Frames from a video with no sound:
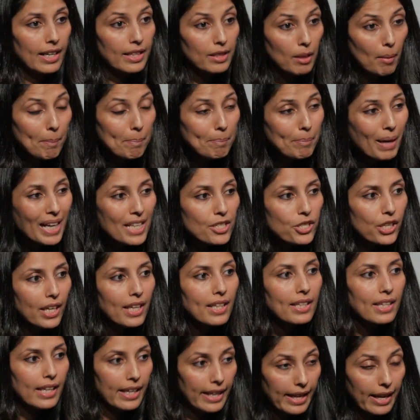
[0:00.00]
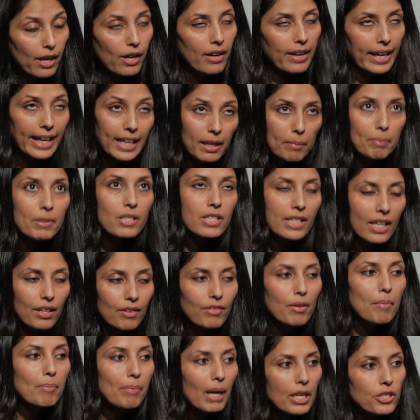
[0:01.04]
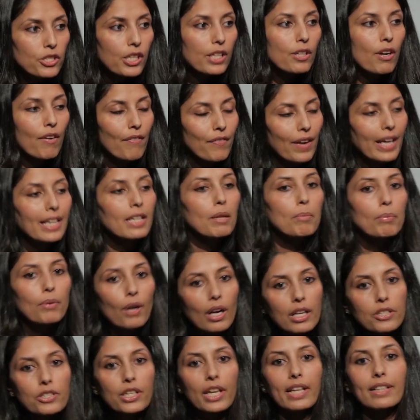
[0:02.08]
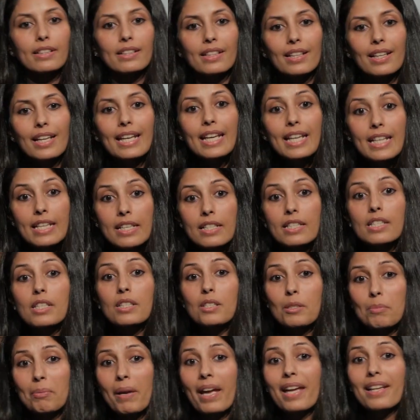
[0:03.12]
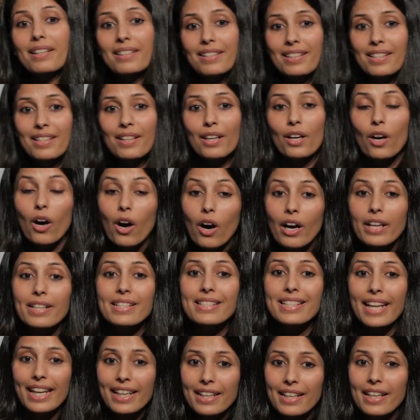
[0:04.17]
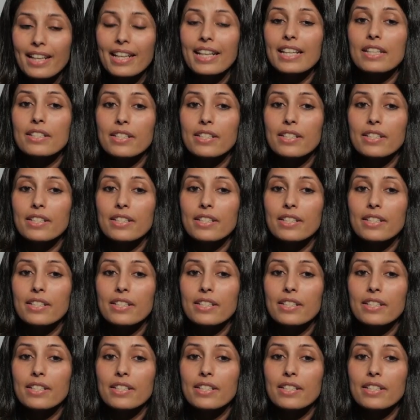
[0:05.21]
the budget eighty percent of the budget of any project is spent on data